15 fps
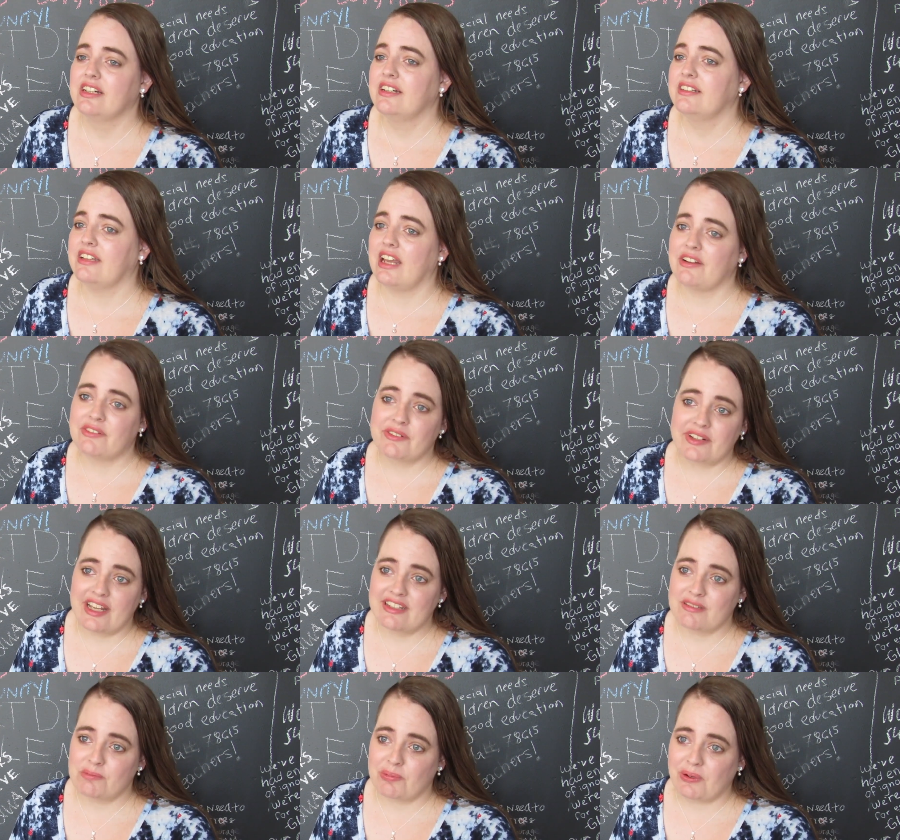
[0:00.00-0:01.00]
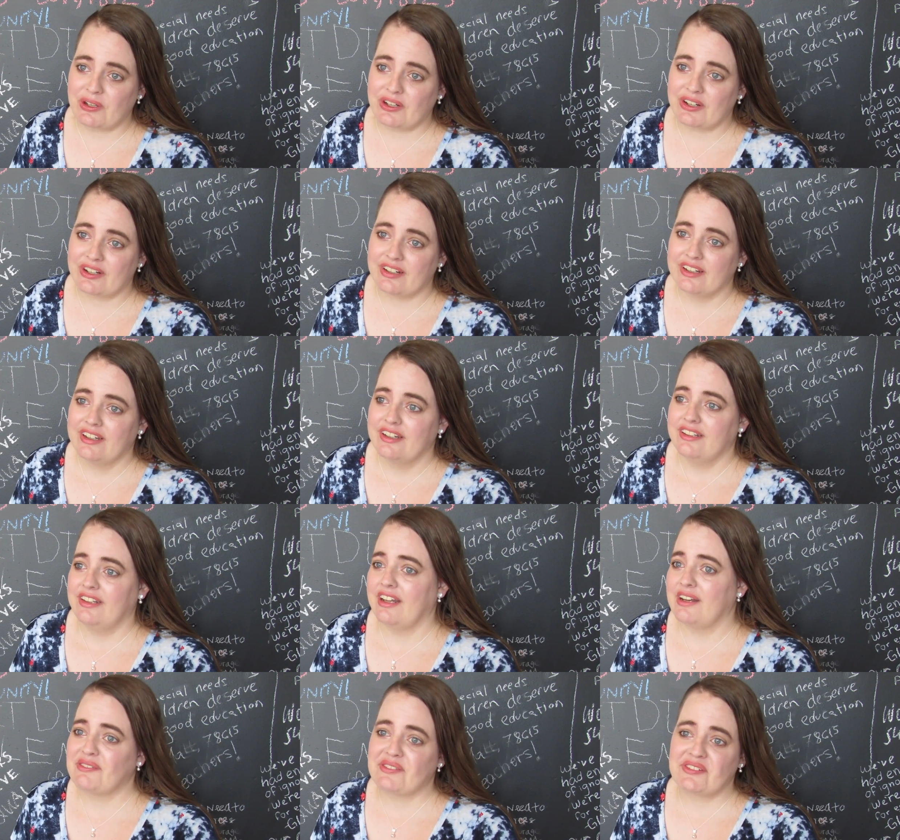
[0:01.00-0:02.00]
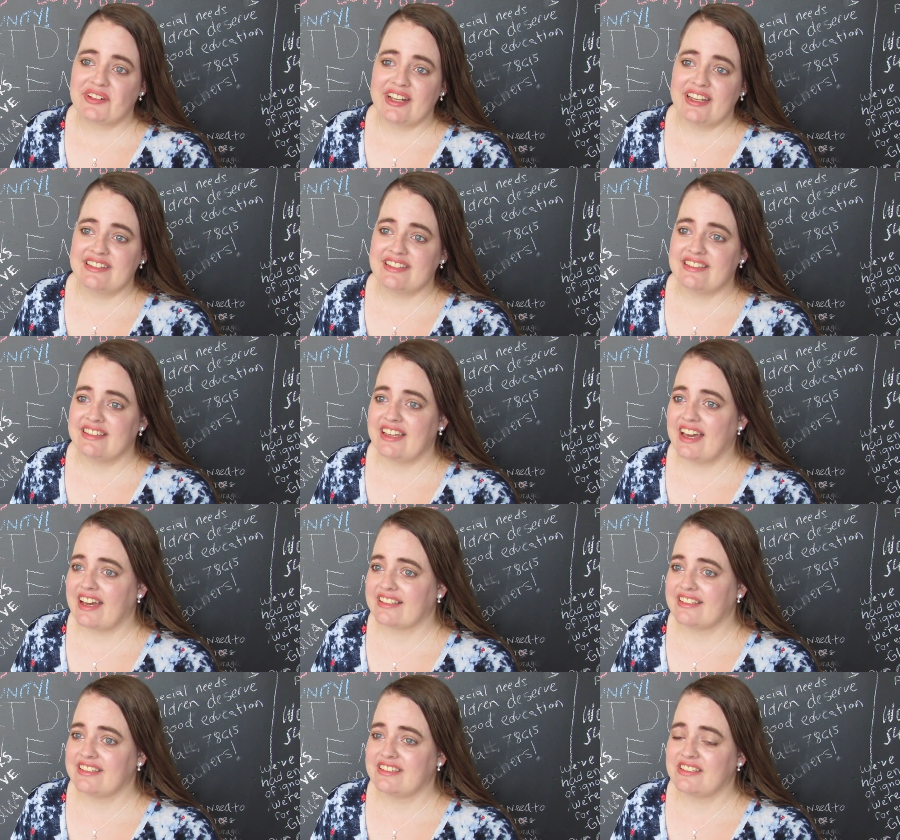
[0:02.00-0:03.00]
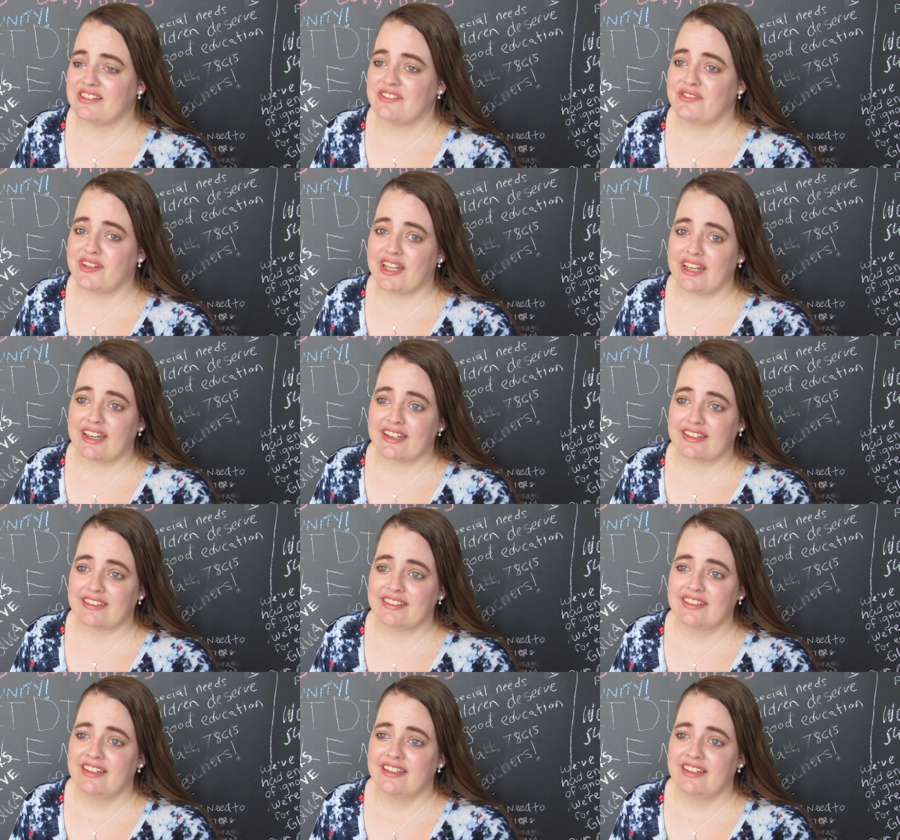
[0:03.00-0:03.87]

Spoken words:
Not everyone has a printer. Not everyone has easy access to FedEx.